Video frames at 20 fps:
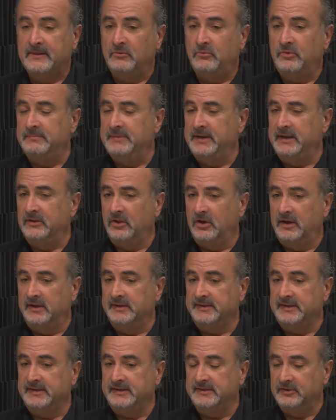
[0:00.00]
We made
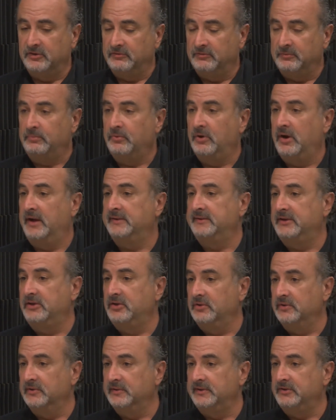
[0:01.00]
laws easier for
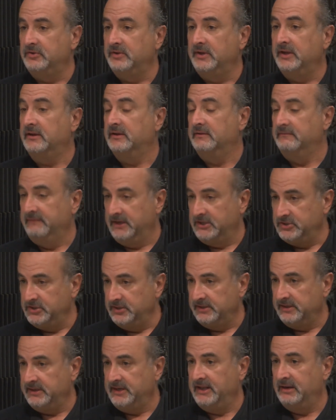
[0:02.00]
prosecutors to get
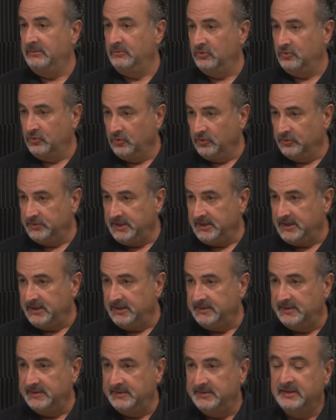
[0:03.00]
convictions on animal cruelty
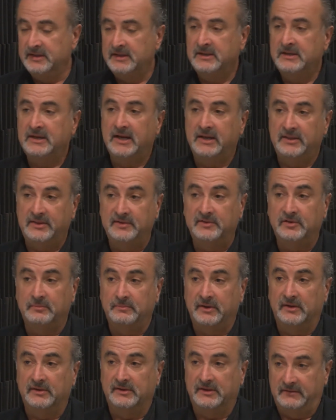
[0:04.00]
cases. And these are
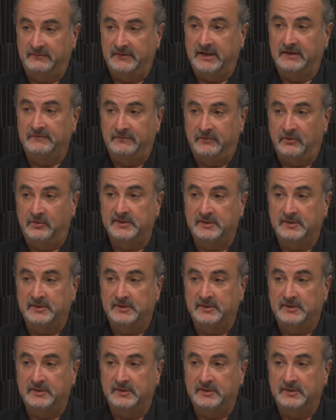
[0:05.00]
bills that have had full